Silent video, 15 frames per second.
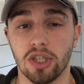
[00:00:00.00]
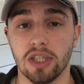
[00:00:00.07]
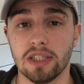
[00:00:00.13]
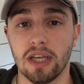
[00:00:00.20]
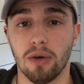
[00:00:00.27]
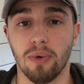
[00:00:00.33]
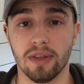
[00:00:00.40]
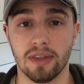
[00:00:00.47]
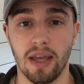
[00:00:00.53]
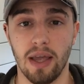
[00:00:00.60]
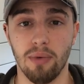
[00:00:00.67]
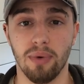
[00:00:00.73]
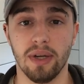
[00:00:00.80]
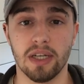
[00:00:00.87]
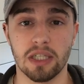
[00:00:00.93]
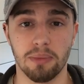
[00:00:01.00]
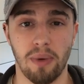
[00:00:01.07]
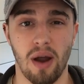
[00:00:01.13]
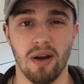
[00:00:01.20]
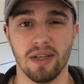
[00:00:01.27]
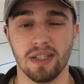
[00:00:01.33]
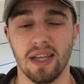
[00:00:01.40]
just like what they would
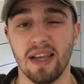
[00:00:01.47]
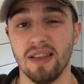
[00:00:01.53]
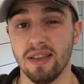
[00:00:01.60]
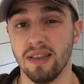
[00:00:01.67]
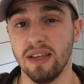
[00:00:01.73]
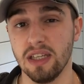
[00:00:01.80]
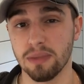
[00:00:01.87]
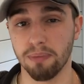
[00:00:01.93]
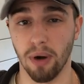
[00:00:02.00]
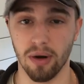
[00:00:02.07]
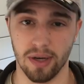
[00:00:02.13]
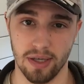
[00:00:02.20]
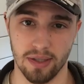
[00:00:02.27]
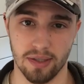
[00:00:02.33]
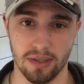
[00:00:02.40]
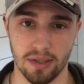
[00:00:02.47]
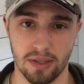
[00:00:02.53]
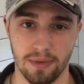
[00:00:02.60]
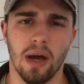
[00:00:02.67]
experience in these boggins.